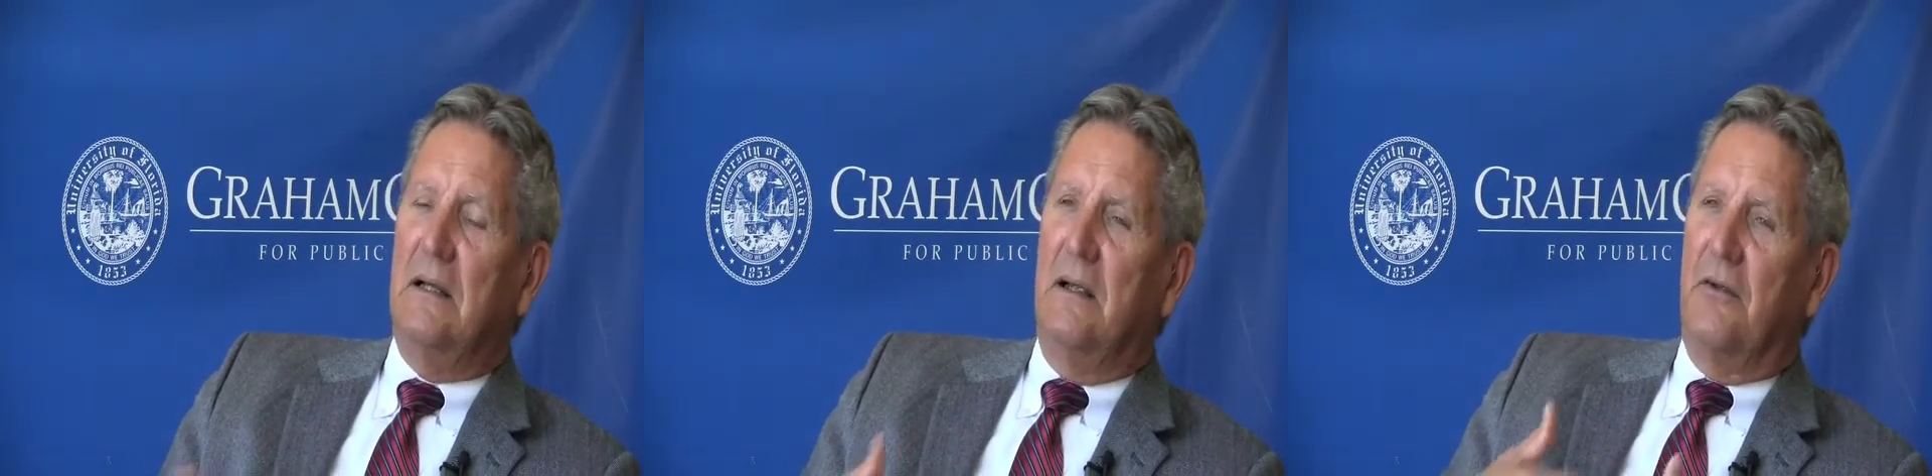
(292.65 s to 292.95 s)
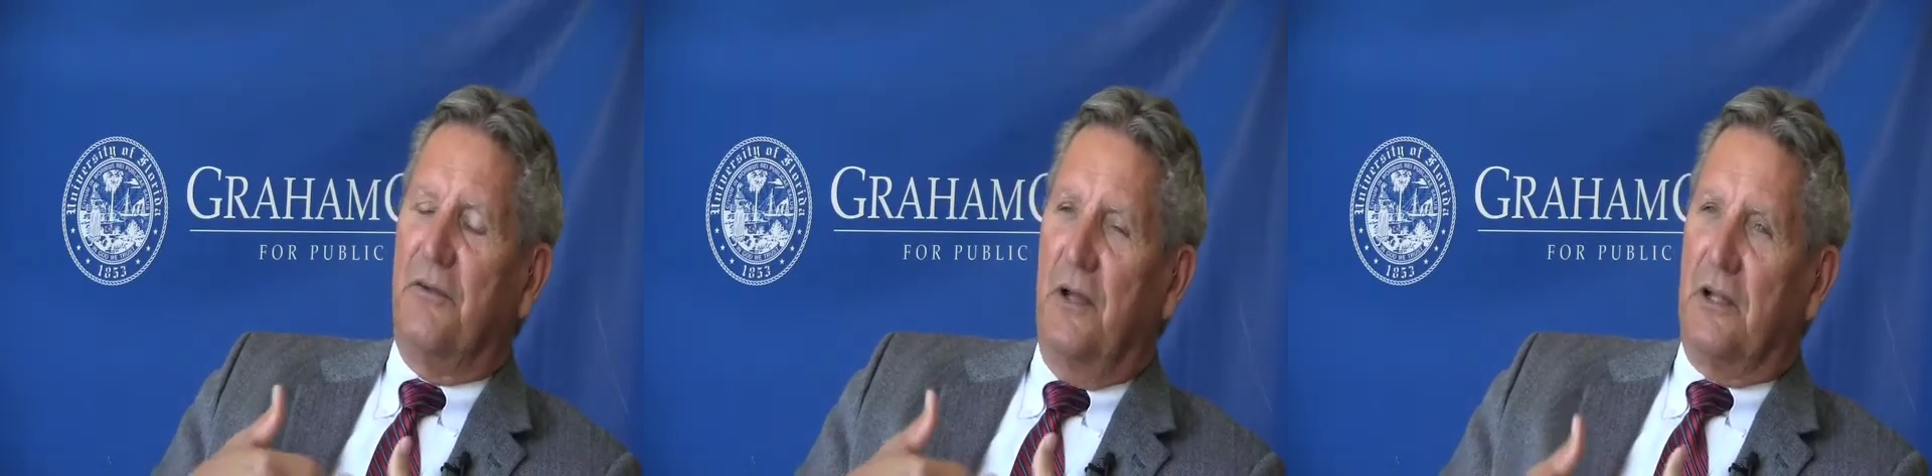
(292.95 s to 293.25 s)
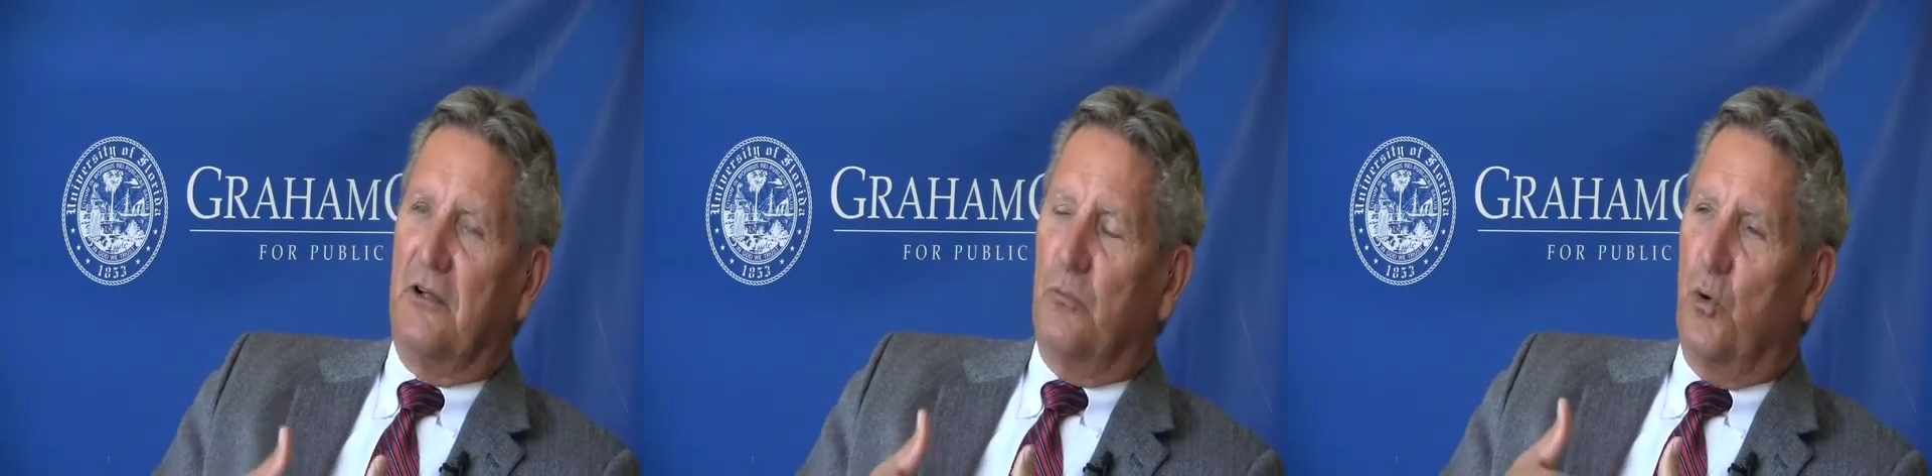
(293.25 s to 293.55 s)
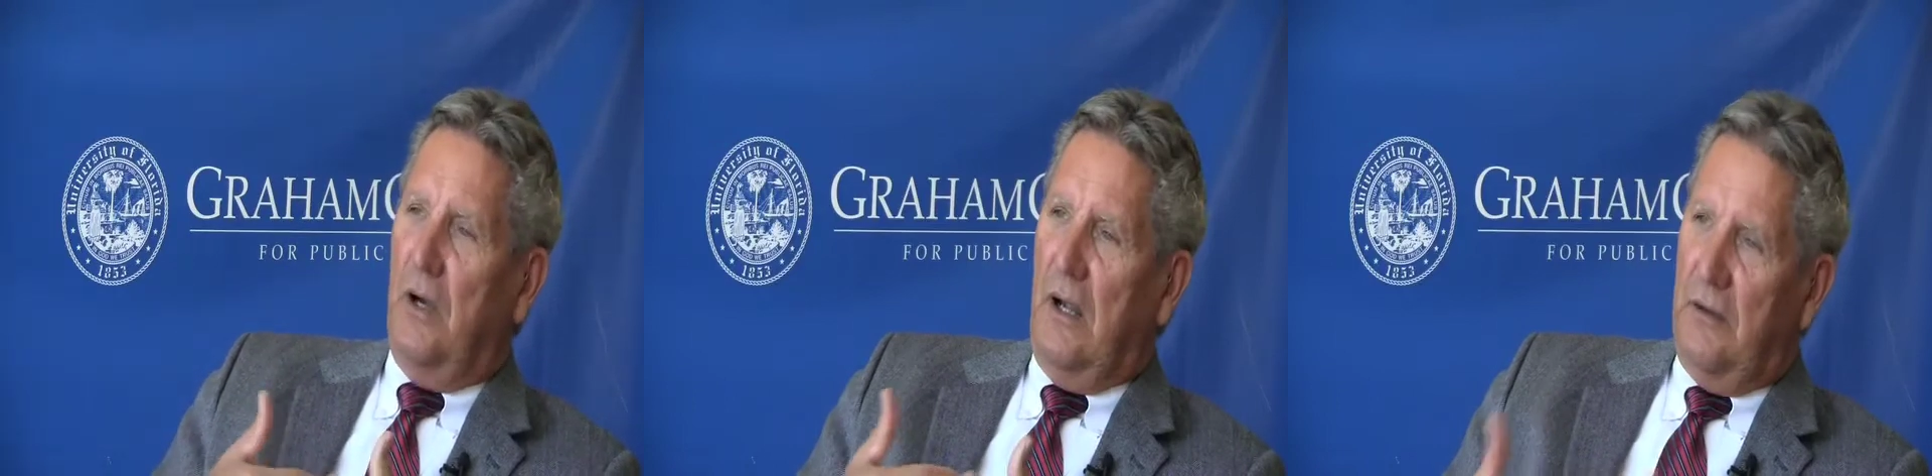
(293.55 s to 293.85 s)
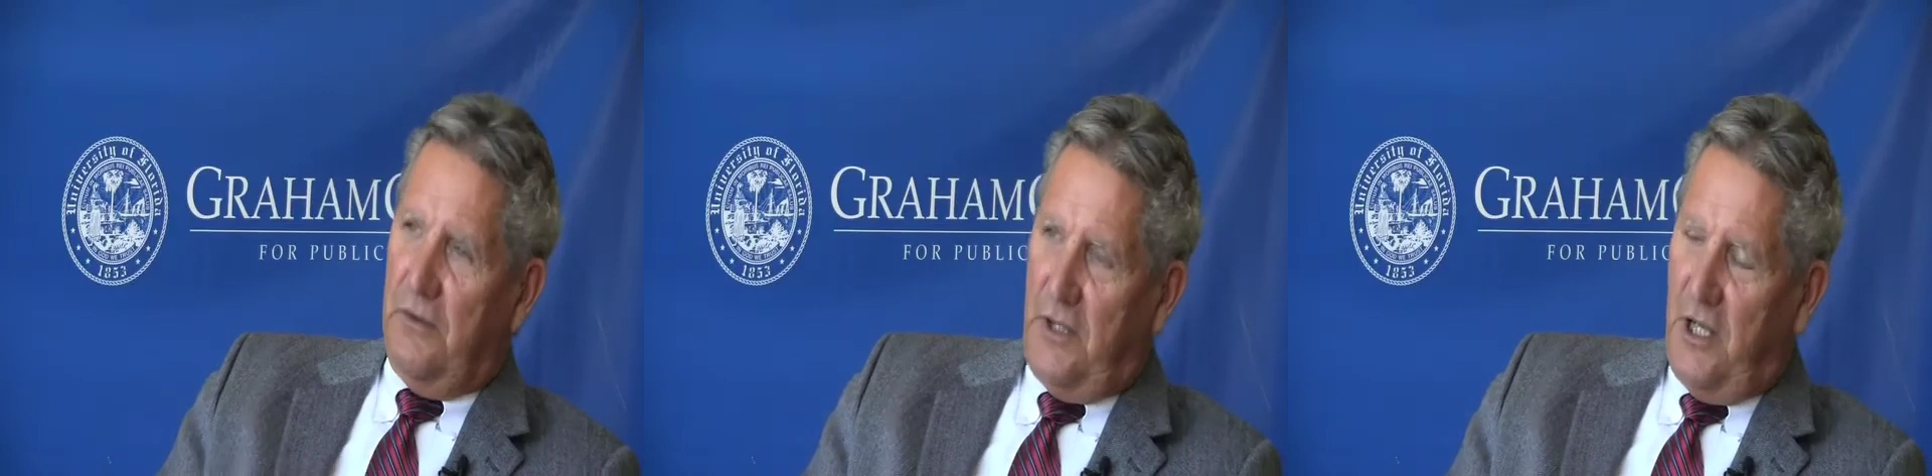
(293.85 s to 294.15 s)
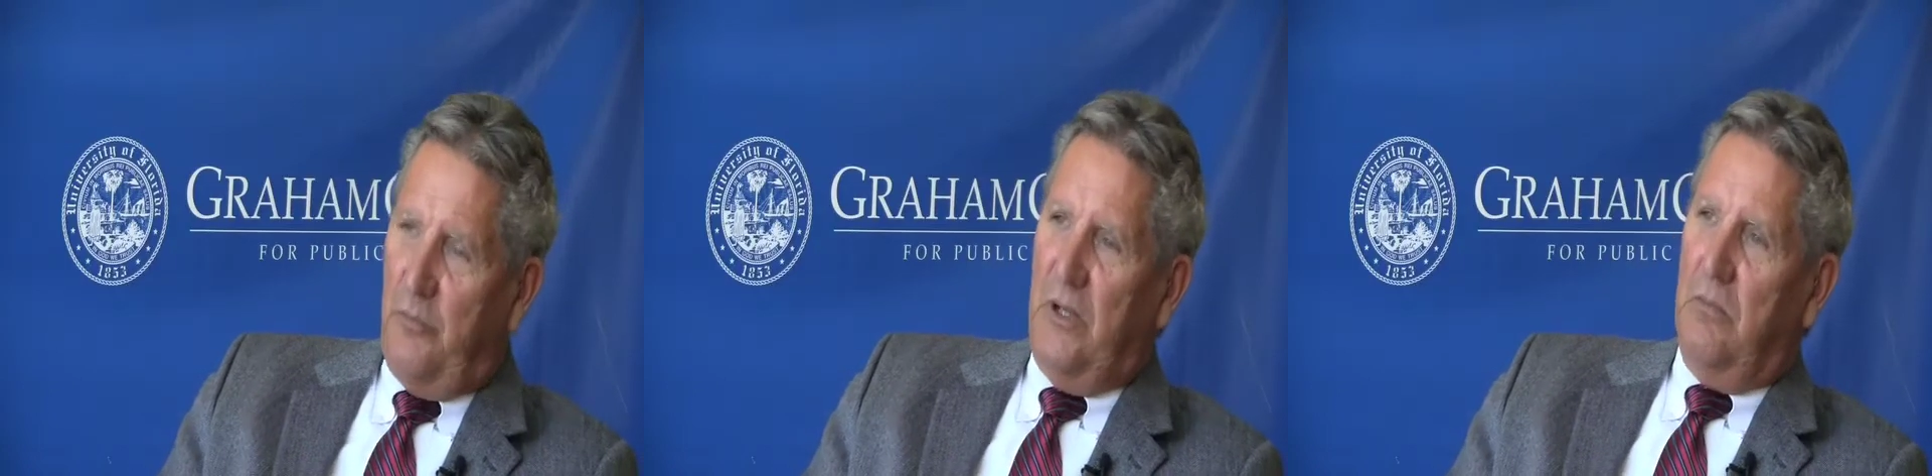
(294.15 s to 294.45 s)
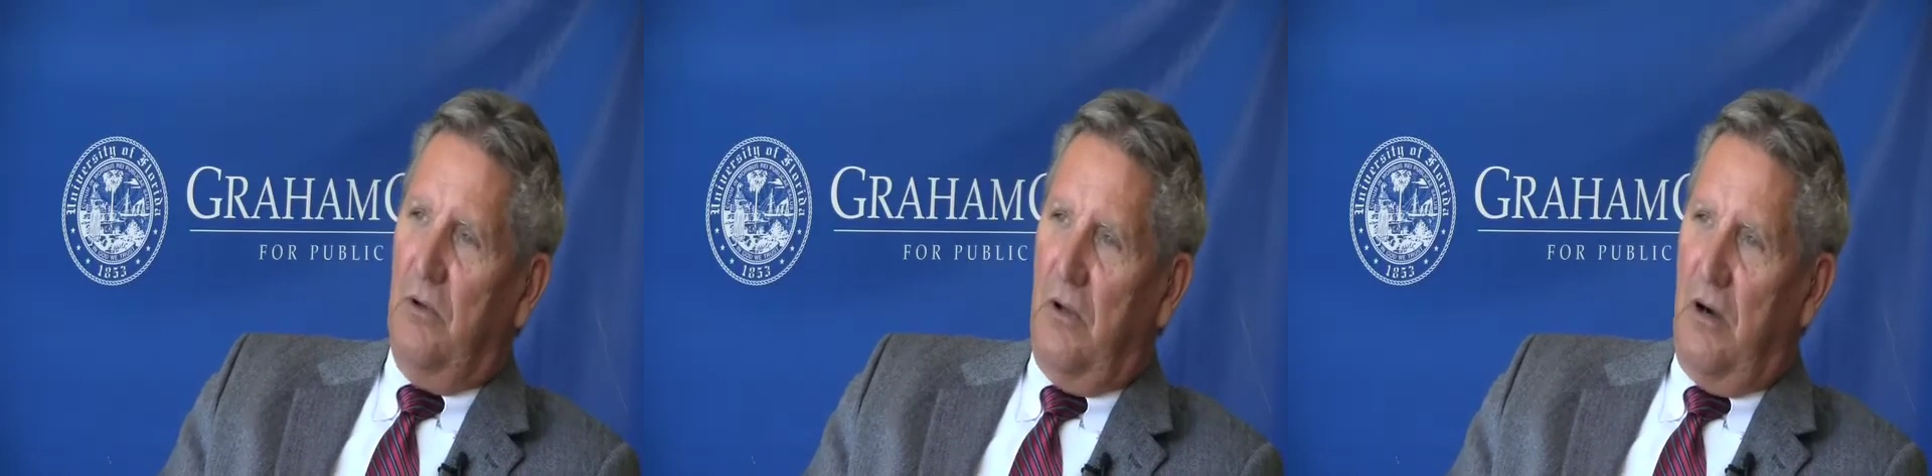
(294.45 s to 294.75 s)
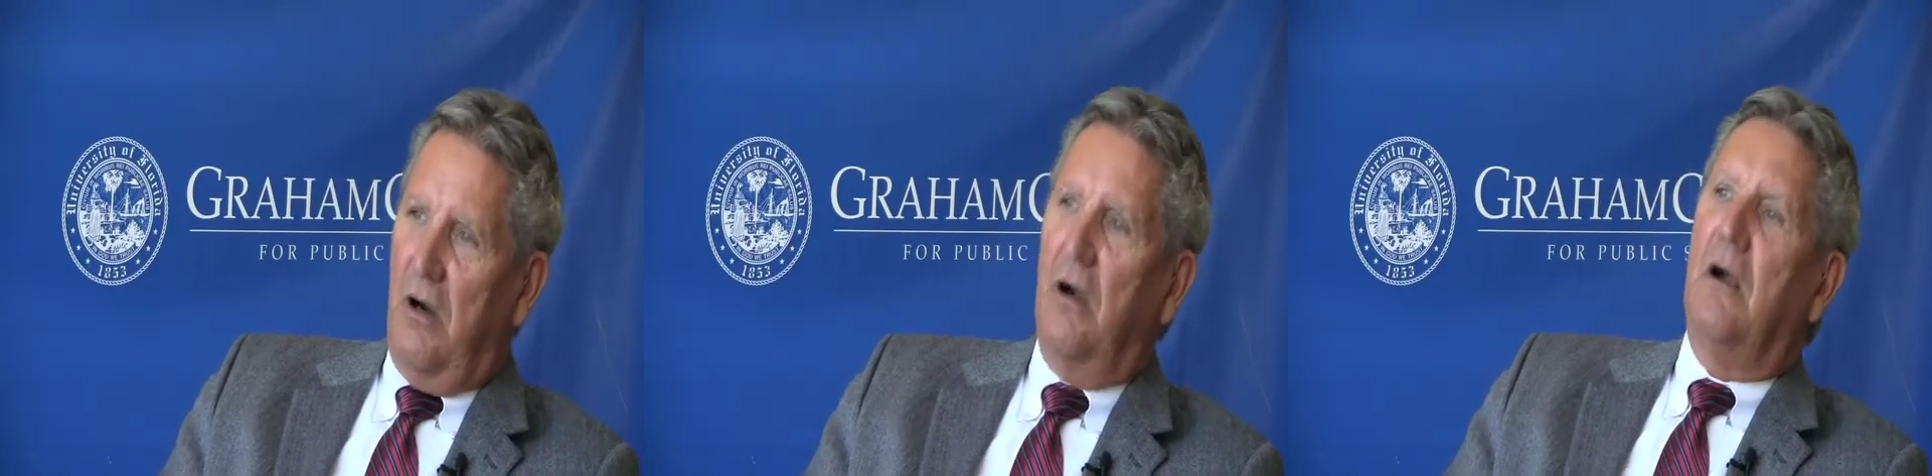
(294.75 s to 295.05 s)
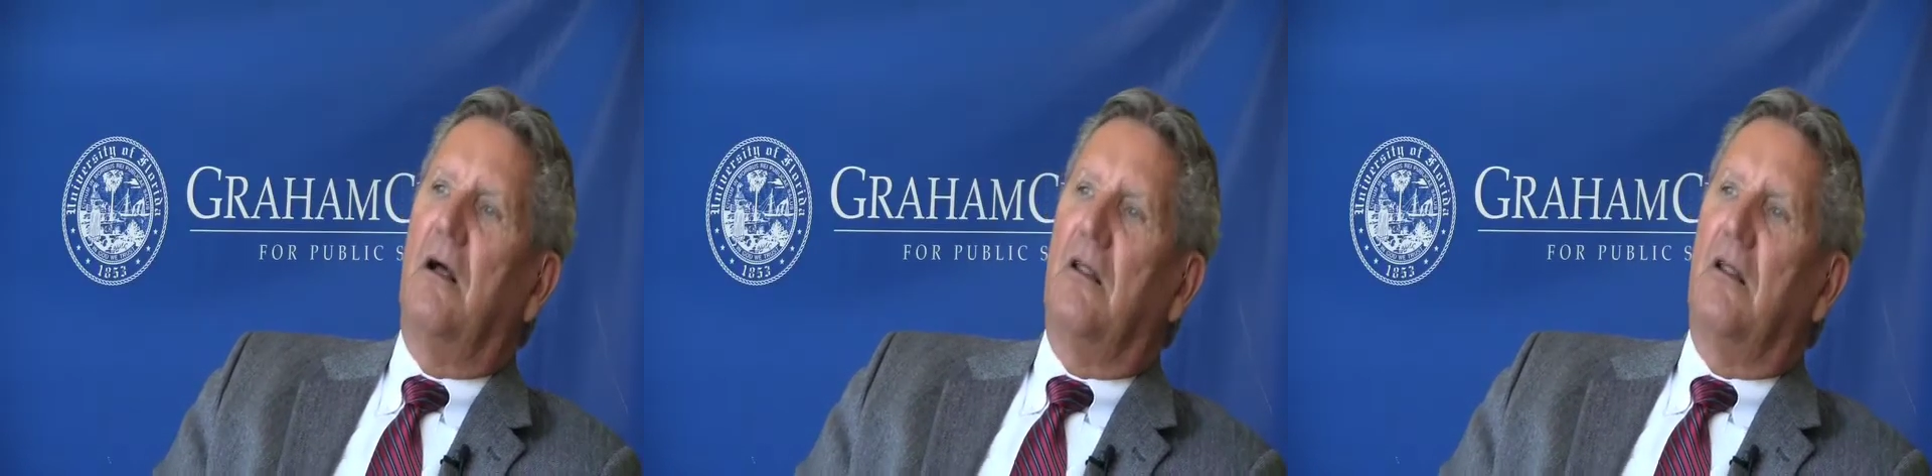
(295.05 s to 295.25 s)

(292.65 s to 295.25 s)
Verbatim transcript: is that the more educated people are,